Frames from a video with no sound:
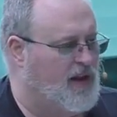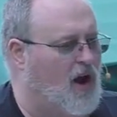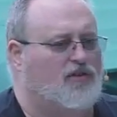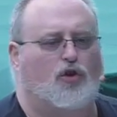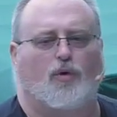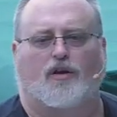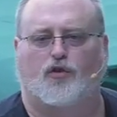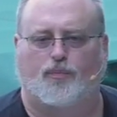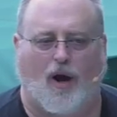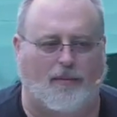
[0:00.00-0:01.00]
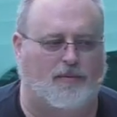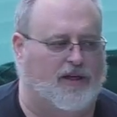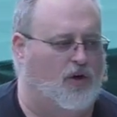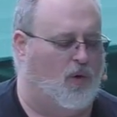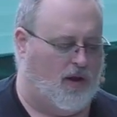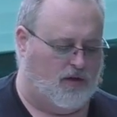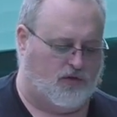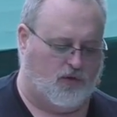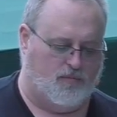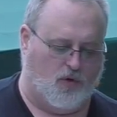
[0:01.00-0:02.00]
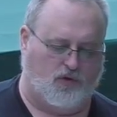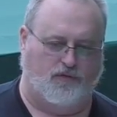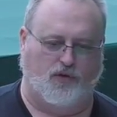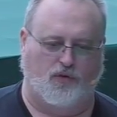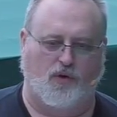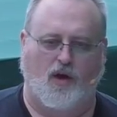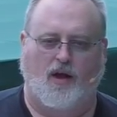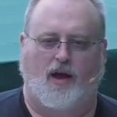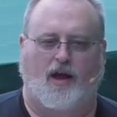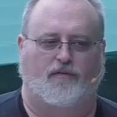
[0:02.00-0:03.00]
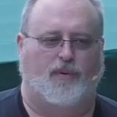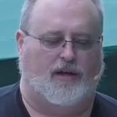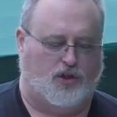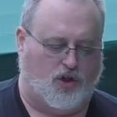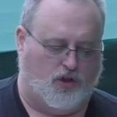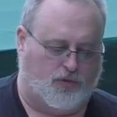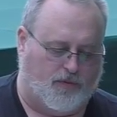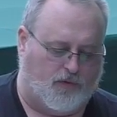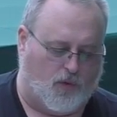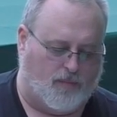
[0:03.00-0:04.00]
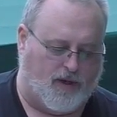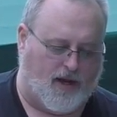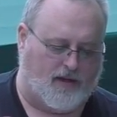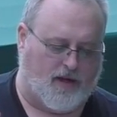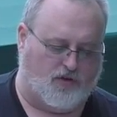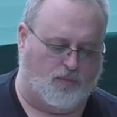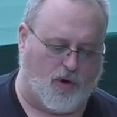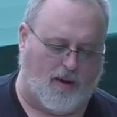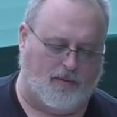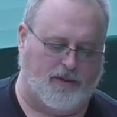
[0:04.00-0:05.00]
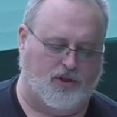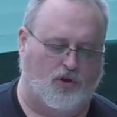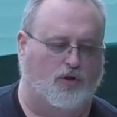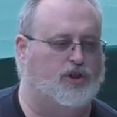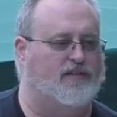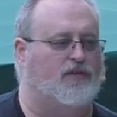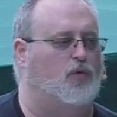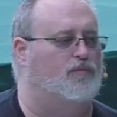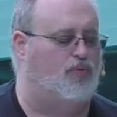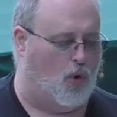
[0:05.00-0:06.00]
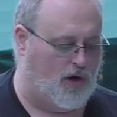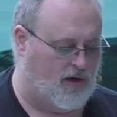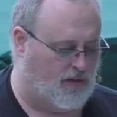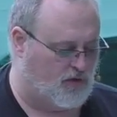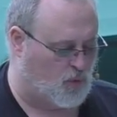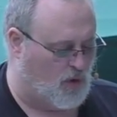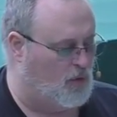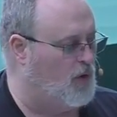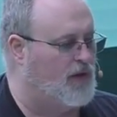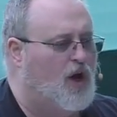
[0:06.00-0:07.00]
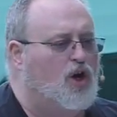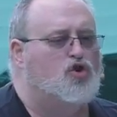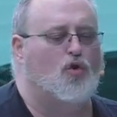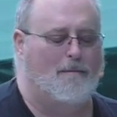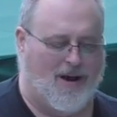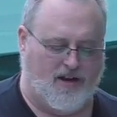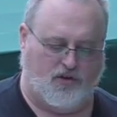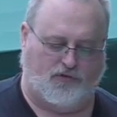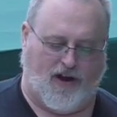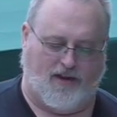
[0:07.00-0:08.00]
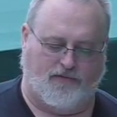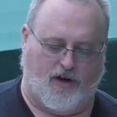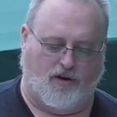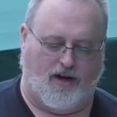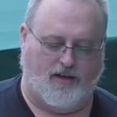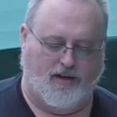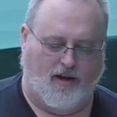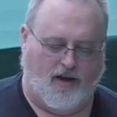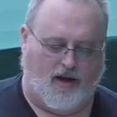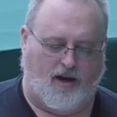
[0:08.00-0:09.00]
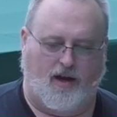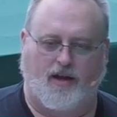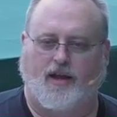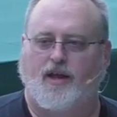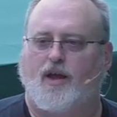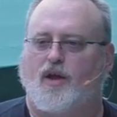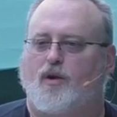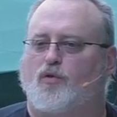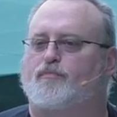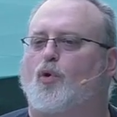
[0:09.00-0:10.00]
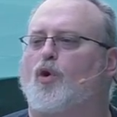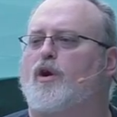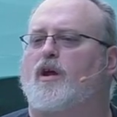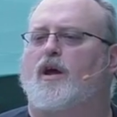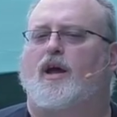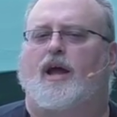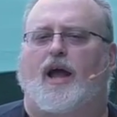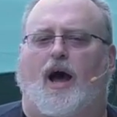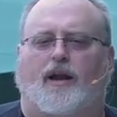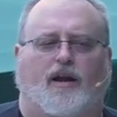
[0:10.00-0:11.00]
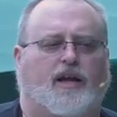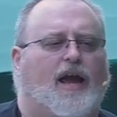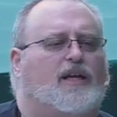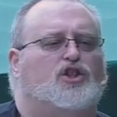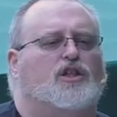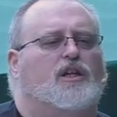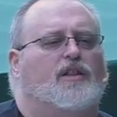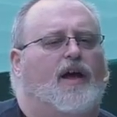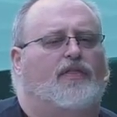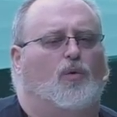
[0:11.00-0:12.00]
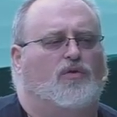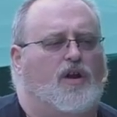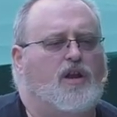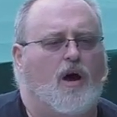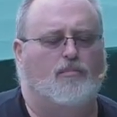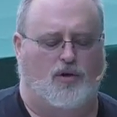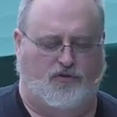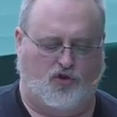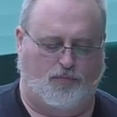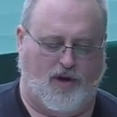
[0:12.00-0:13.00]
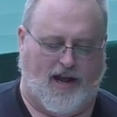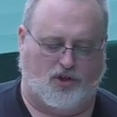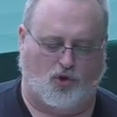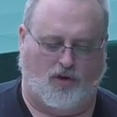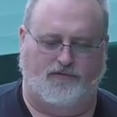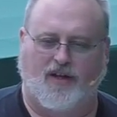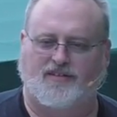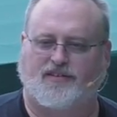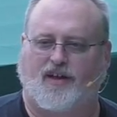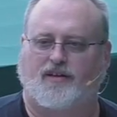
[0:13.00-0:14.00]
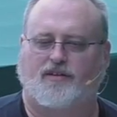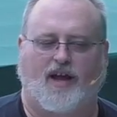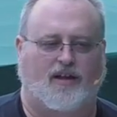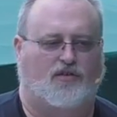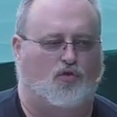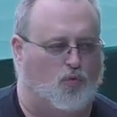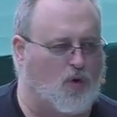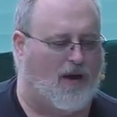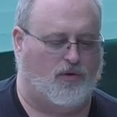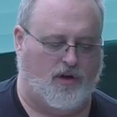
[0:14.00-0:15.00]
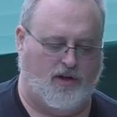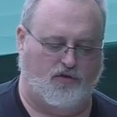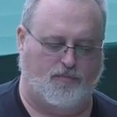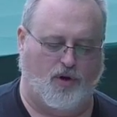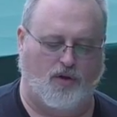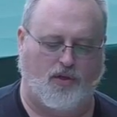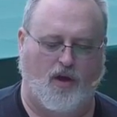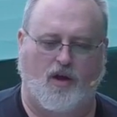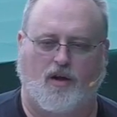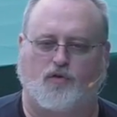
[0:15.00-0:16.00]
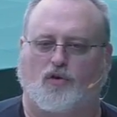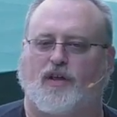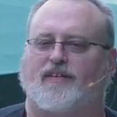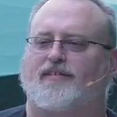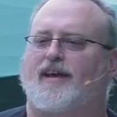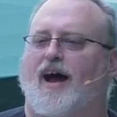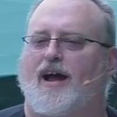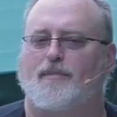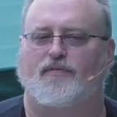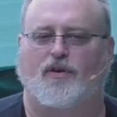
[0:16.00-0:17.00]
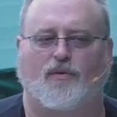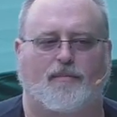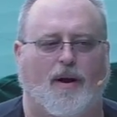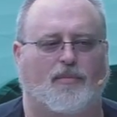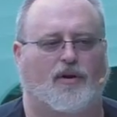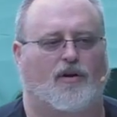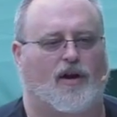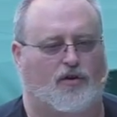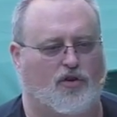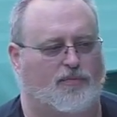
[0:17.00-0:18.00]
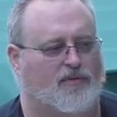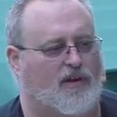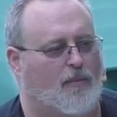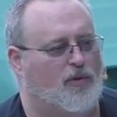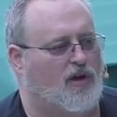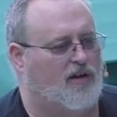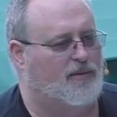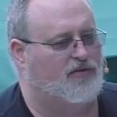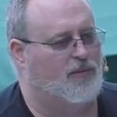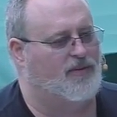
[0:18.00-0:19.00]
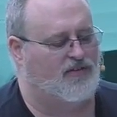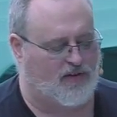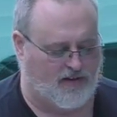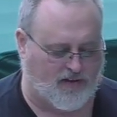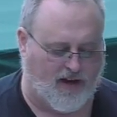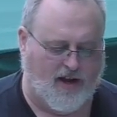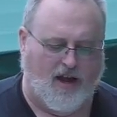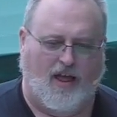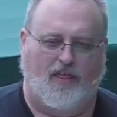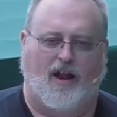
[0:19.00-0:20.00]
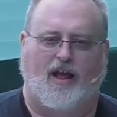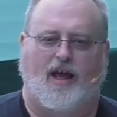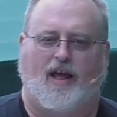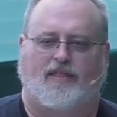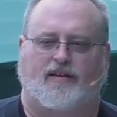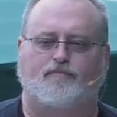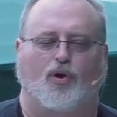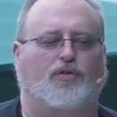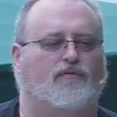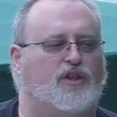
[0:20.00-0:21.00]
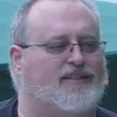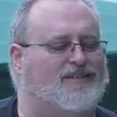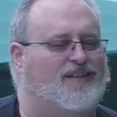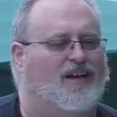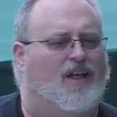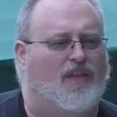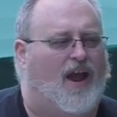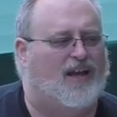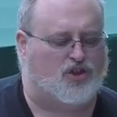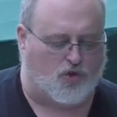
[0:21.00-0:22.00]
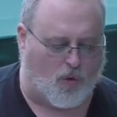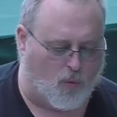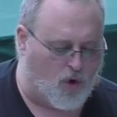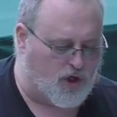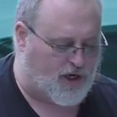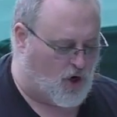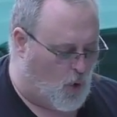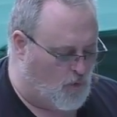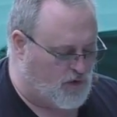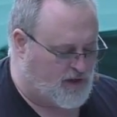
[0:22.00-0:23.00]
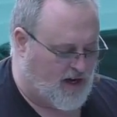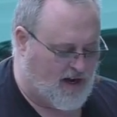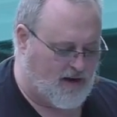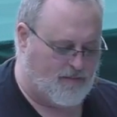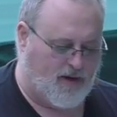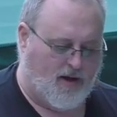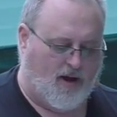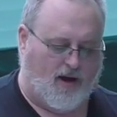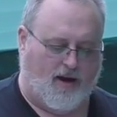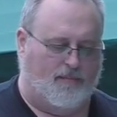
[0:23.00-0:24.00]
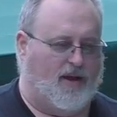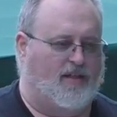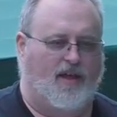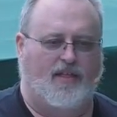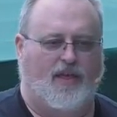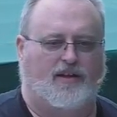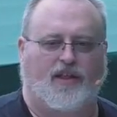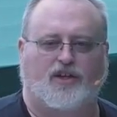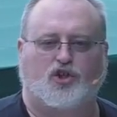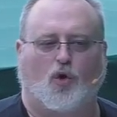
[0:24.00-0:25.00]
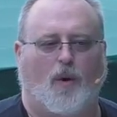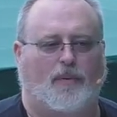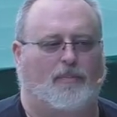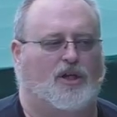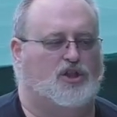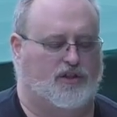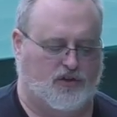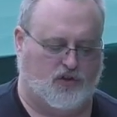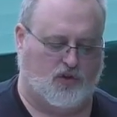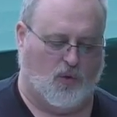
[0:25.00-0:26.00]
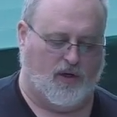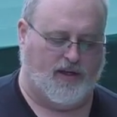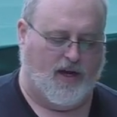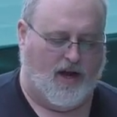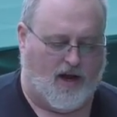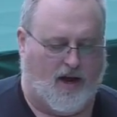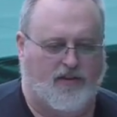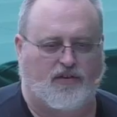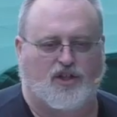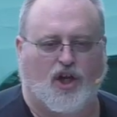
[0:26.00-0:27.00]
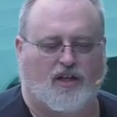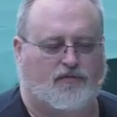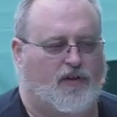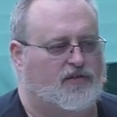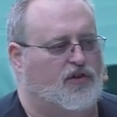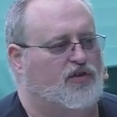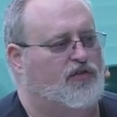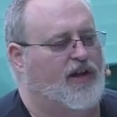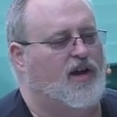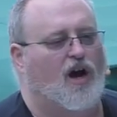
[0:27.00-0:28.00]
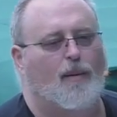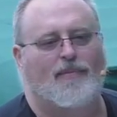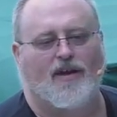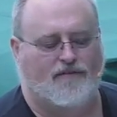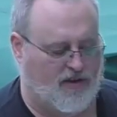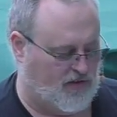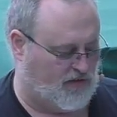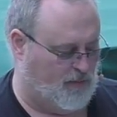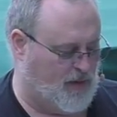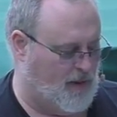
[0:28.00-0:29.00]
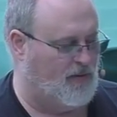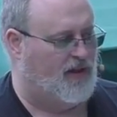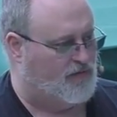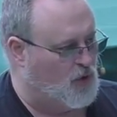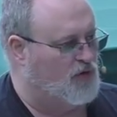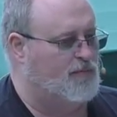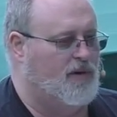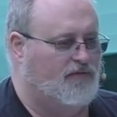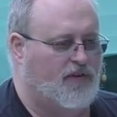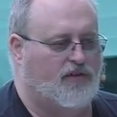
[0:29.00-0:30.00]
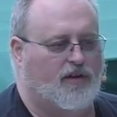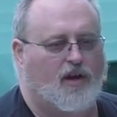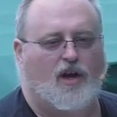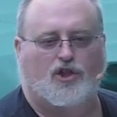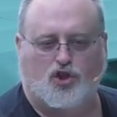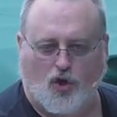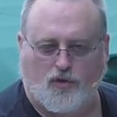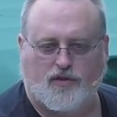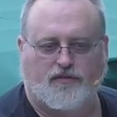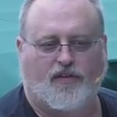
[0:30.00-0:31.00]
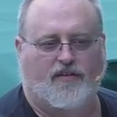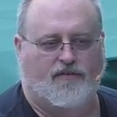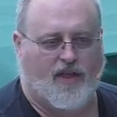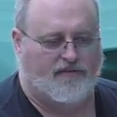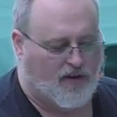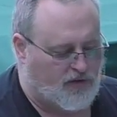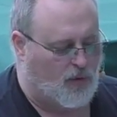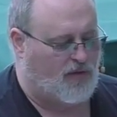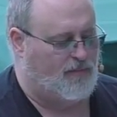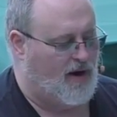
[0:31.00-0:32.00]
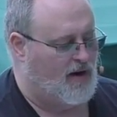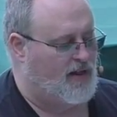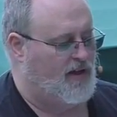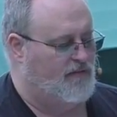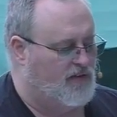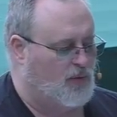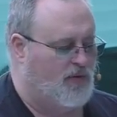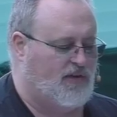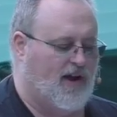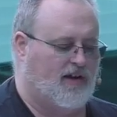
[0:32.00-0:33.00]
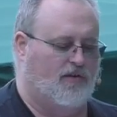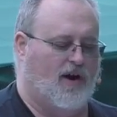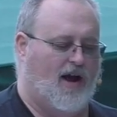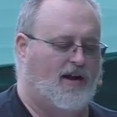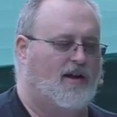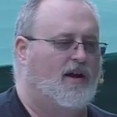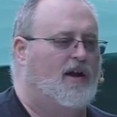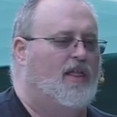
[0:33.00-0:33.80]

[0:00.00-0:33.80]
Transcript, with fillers: Now, as you, as you probably know, I'll assume most of you have been to church before, but as, as you probably do know, Jesus was born into this world with tremendous fanfare, right? Uh, he, he, he was born on an occasion that there was a number of supernatural events that, that surrounded his birth. Of course, at this time, if you remember Christmas time, we talked about some of these things, that, that at the birth of Jesus, the, the angels were working overtime. Um, they, they, they show up a bunch in this story. Uh, these angelic visitors, they come, they visit some people. They, of course, visit Joseph. They, they visit with Mary. They visit with Zachariah.